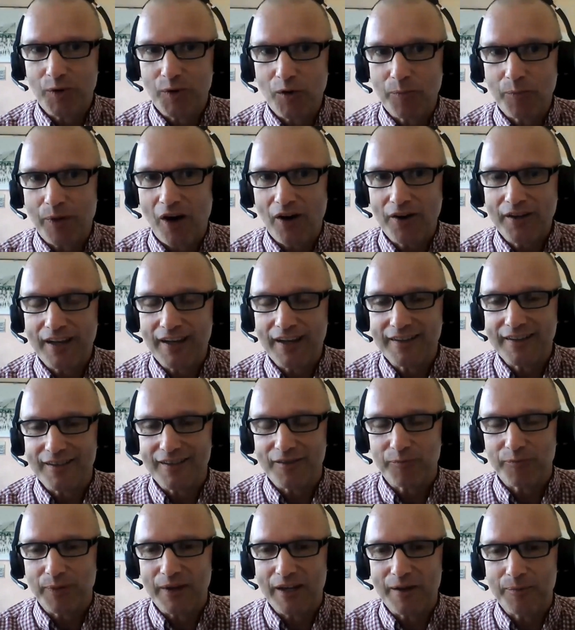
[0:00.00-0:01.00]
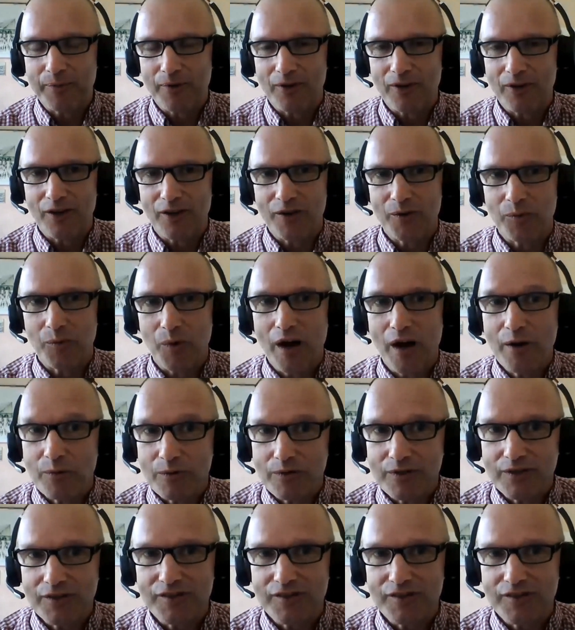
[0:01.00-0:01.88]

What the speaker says: pocket of people who won't.